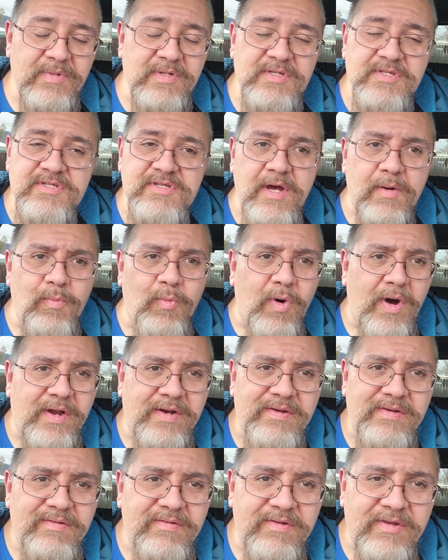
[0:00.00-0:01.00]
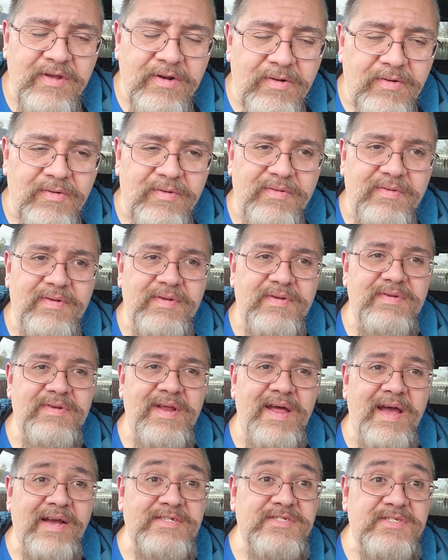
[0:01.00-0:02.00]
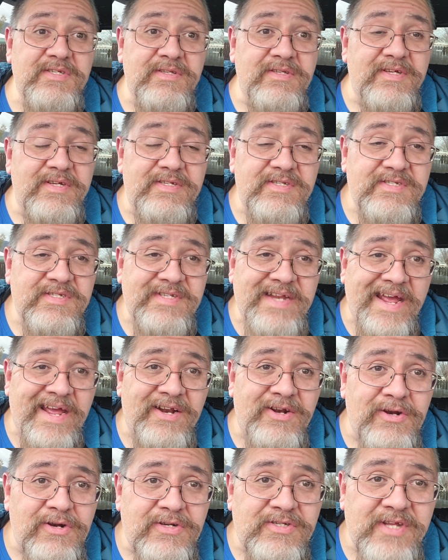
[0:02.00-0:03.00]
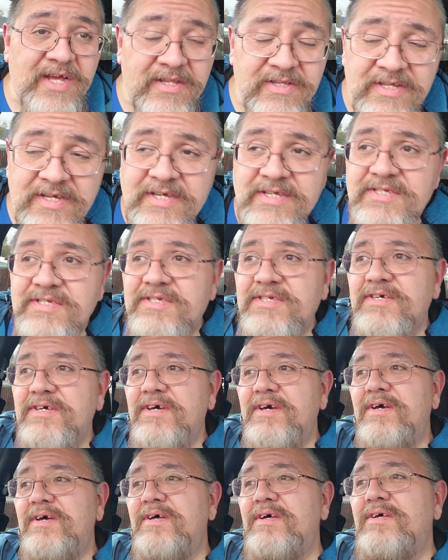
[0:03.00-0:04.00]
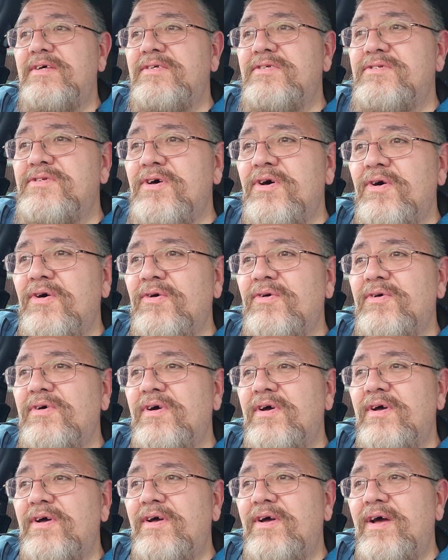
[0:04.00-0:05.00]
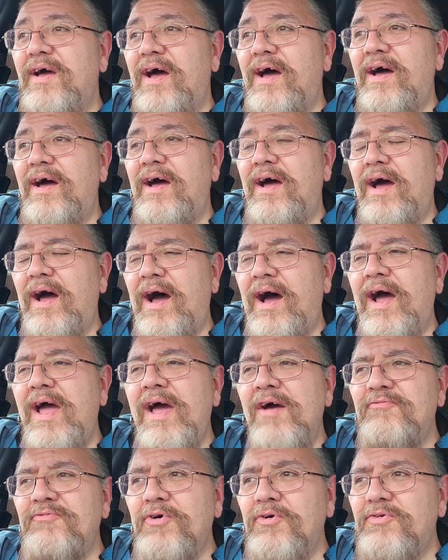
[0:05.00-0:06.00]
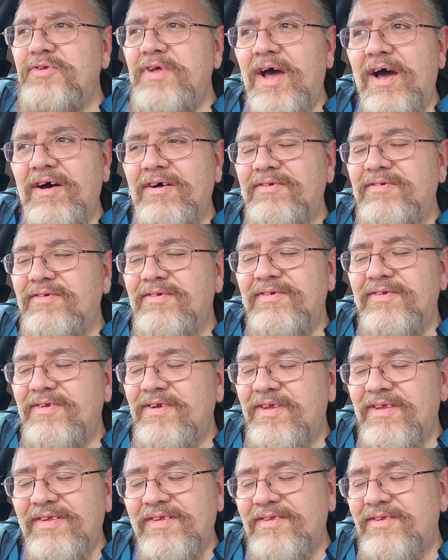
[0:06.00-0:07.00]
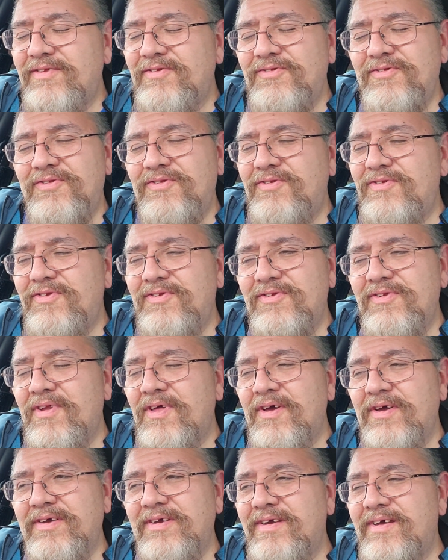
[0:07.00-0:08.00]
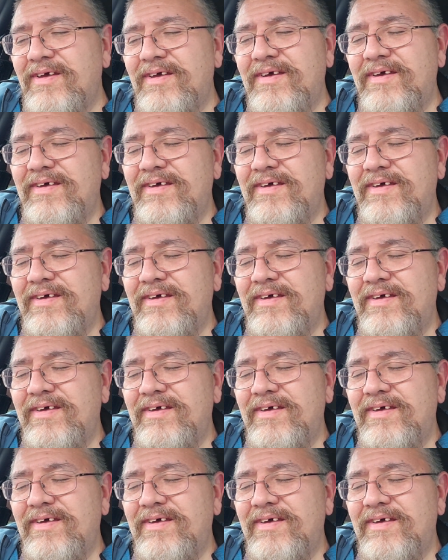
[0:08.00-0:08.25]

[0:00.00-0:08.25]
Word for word: somewhat, you know, excellent standards at least. So I, I have no doubt, like,